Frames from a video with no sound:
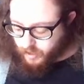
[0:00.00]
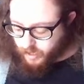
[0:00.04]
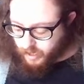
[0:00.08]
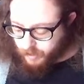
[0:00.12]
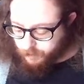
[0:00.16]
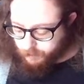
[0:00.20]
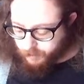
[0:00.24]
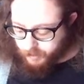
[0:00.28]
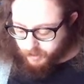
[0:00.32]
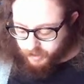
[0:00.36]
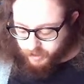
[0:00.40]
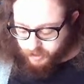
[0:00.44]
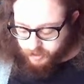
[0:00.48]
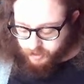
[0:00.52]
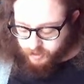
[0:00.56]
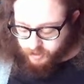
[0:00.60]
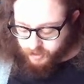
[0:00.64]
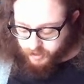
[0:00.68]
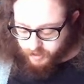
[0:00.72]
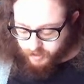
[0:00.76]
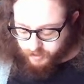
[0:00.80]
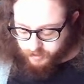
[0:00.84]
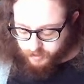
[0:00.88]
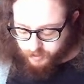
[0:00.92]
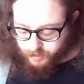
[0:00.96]
I'm going to
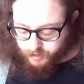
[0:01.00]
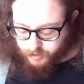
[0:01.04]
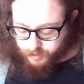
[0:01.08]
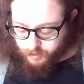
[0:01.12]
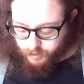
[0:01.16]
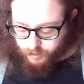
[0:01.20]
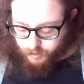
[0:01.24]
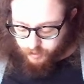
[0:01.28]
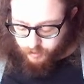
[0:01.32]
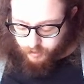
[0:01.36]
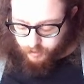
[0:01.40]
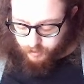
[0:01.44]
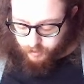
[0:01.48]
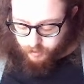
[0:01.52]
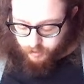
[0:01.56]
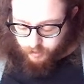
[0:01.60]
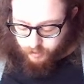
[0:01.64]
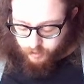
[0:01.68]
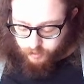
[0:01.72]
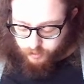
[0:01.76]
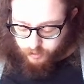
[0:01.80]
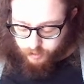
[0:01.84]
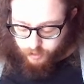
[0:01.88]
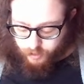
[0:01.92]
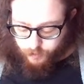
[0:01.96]
just
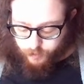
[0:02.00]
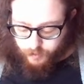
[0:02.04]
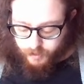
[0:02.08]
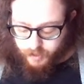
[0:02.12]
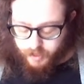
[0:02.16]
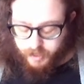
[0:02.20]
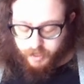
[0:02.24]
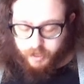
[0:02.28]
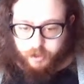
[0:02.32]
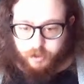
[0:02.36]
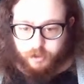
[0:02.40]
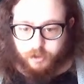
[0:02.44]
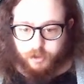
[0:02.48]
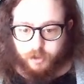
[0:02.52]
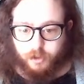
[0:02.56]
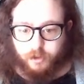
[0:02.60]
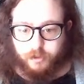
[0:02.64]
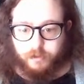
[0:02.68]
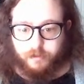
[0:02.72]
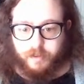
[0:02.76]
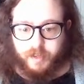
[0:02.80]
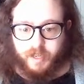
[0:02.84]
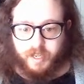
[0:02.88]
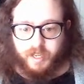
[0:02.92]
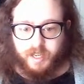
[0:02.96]
do a
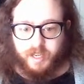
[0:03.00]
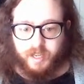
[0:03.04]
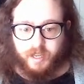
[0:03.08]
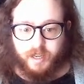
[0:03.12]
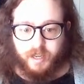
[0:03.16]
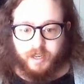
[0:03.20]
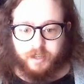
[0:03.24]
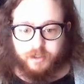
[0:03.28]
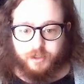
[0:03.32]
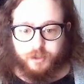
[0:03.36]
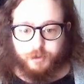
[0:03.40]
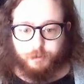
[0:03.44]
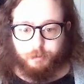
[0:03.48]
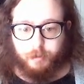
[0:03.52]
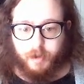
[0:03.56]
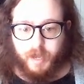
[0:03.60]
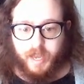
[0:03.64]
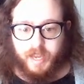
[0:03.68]
Control-V and just